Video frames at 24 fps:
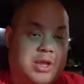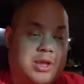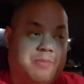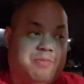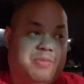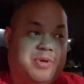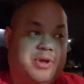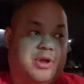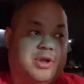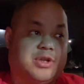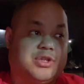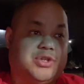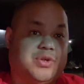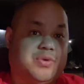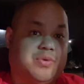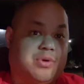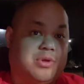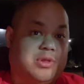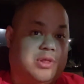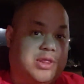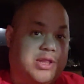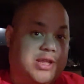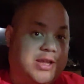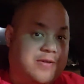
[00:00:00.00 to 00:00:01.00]
Because you are
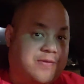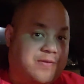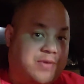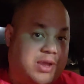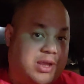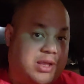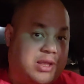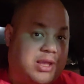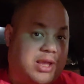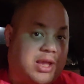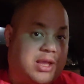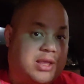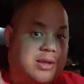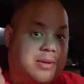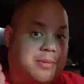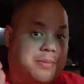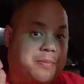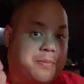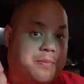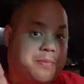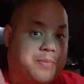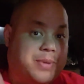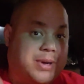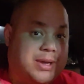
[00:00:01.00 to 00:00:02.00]
living in
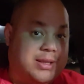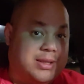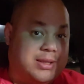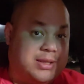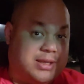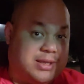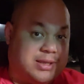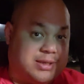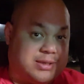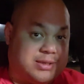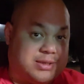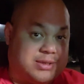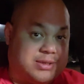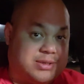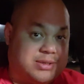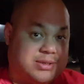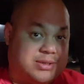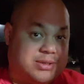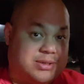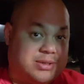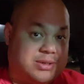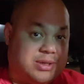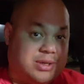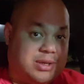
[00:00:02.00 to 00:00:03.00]

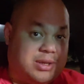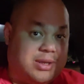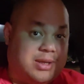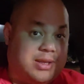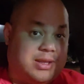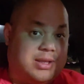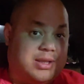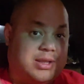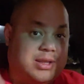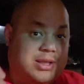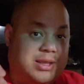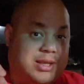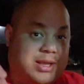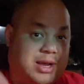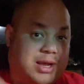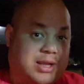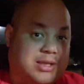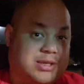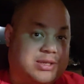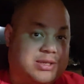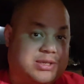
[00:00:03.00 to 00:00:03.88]
abundance, not